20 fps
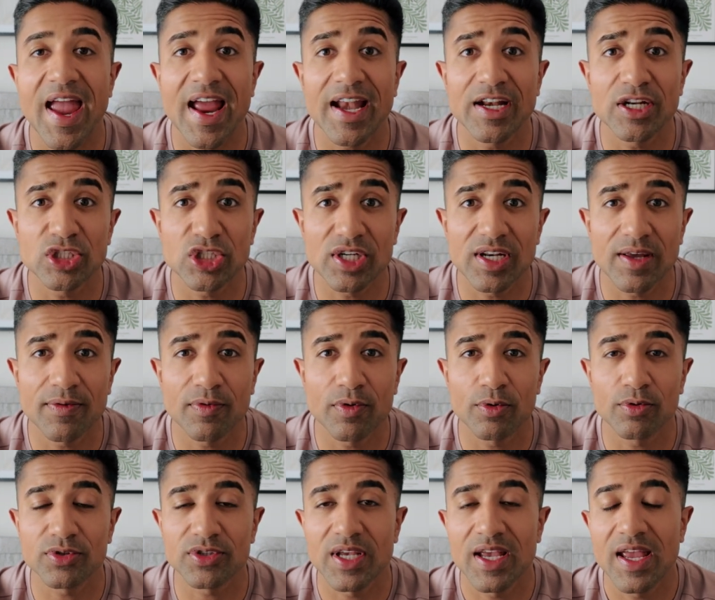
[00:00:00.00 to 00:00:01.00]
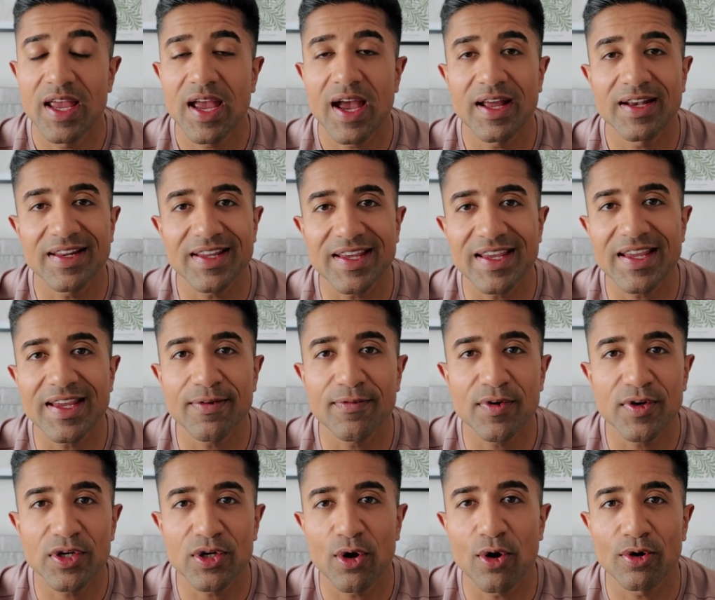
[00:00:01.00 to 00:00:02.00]
energy levels, and
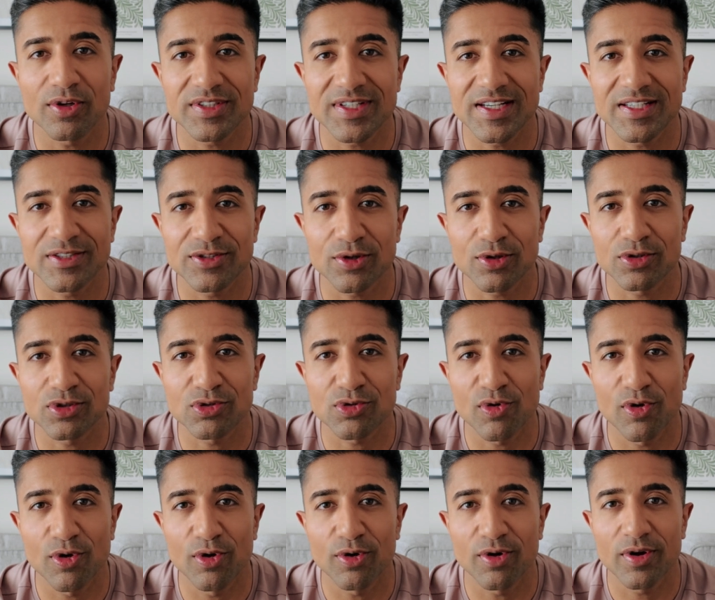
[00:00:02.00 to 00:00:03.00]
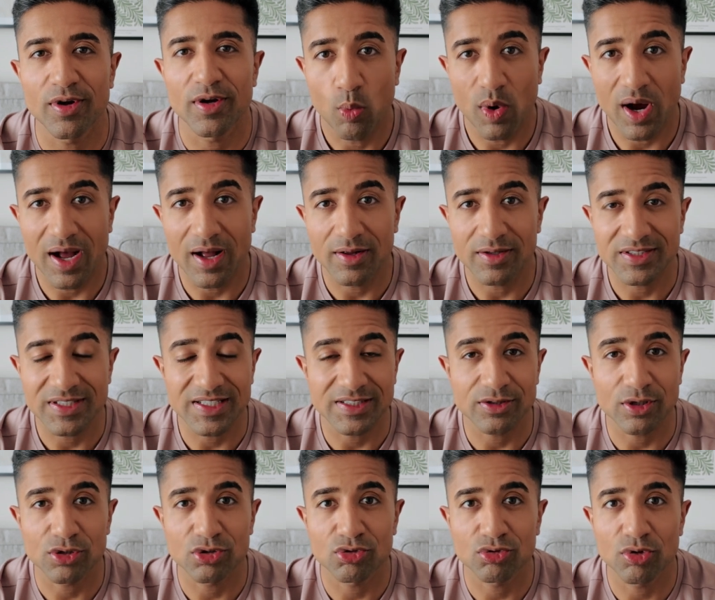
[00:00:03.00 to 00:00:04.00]
even your testosterone. While
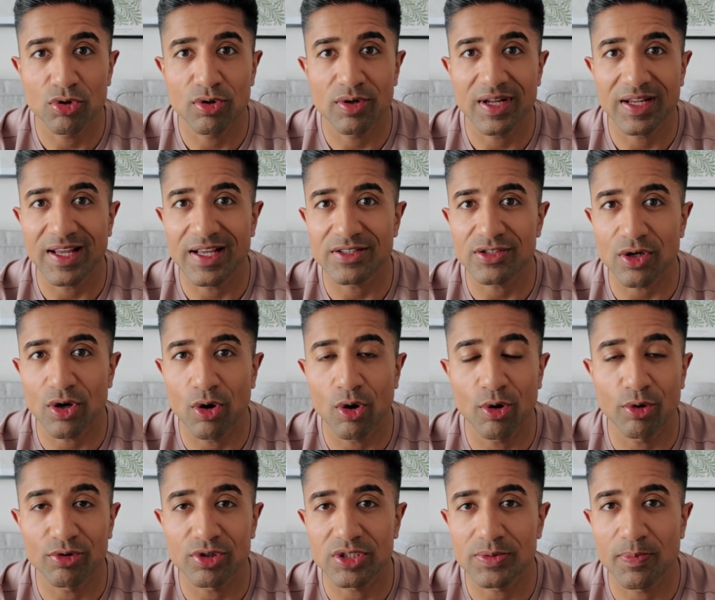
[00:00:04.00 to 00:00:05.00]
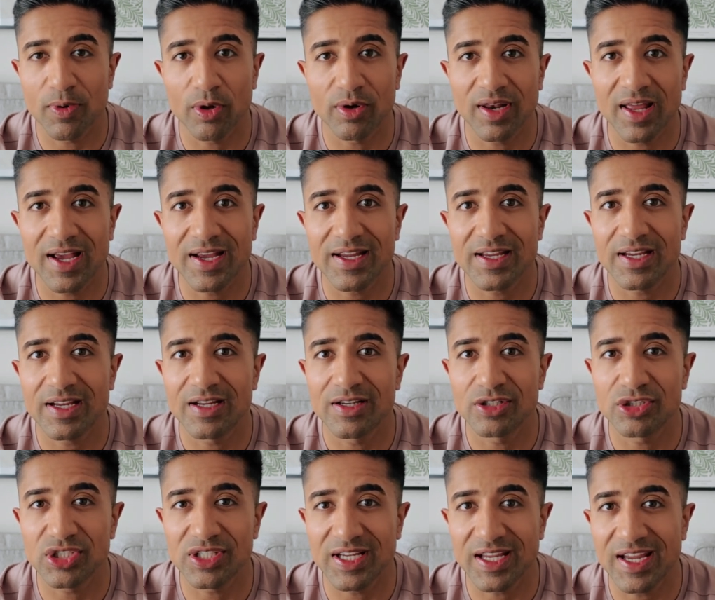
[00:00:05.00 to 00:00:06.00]
testosterone gets all the spotlight,
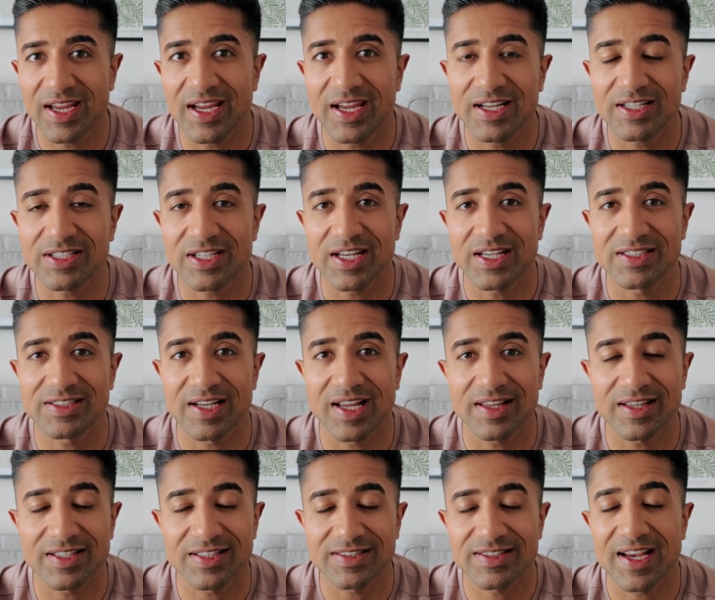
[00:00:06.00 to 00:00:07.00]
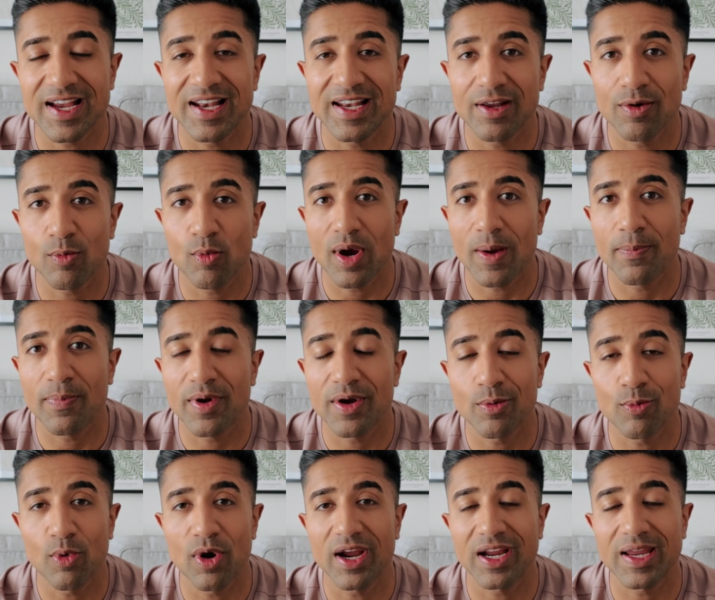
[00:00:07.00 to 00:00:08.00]
GH is like the silent
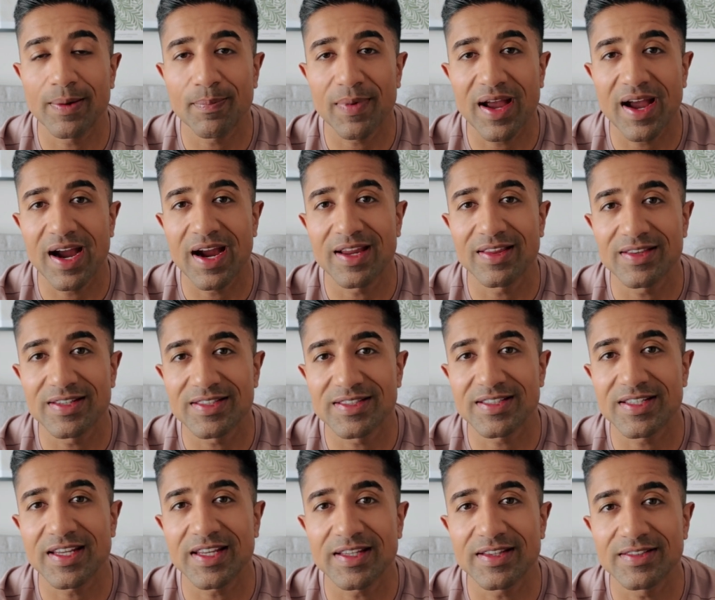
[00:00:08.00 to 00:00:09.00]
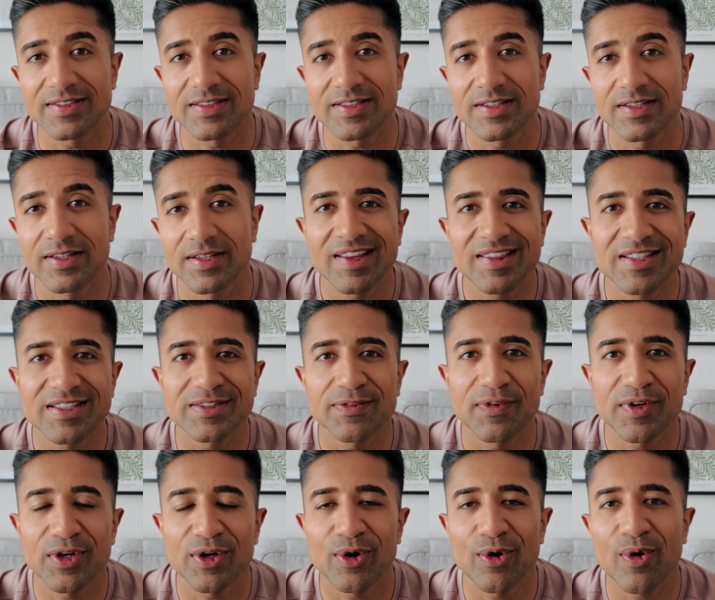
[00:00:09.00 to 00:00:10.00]
weapon working behind the scenes. In this
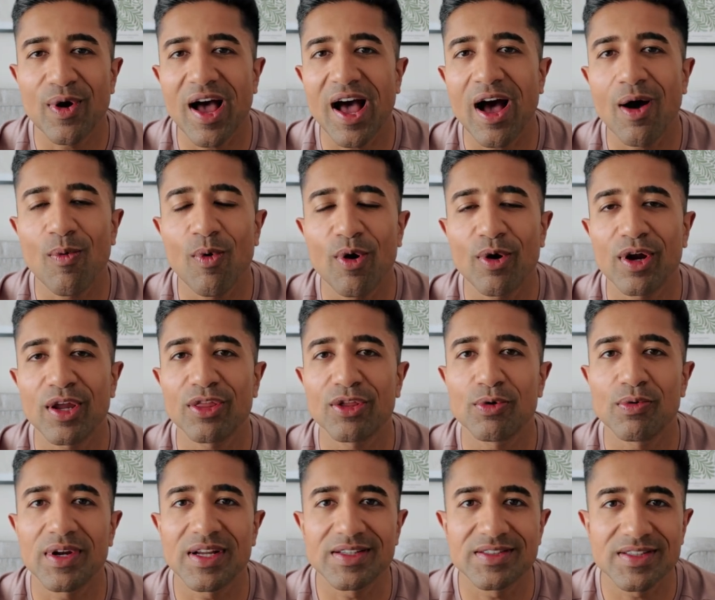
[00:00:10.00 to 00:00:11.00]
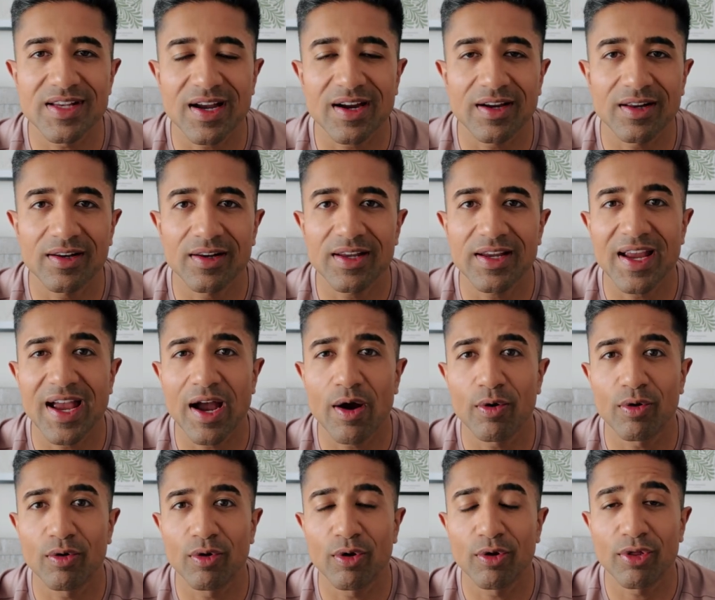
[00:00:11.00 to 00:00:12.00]
video, I'll walk you through exactly how
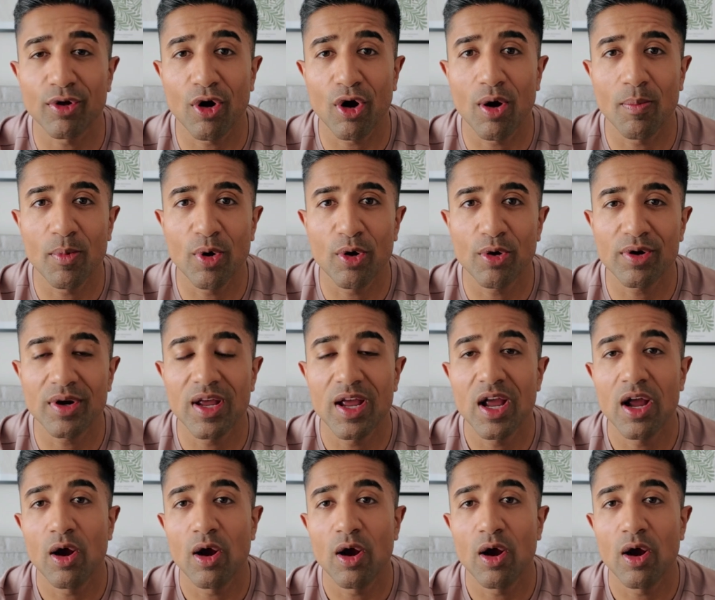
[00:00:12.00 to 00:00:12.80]
growth hormone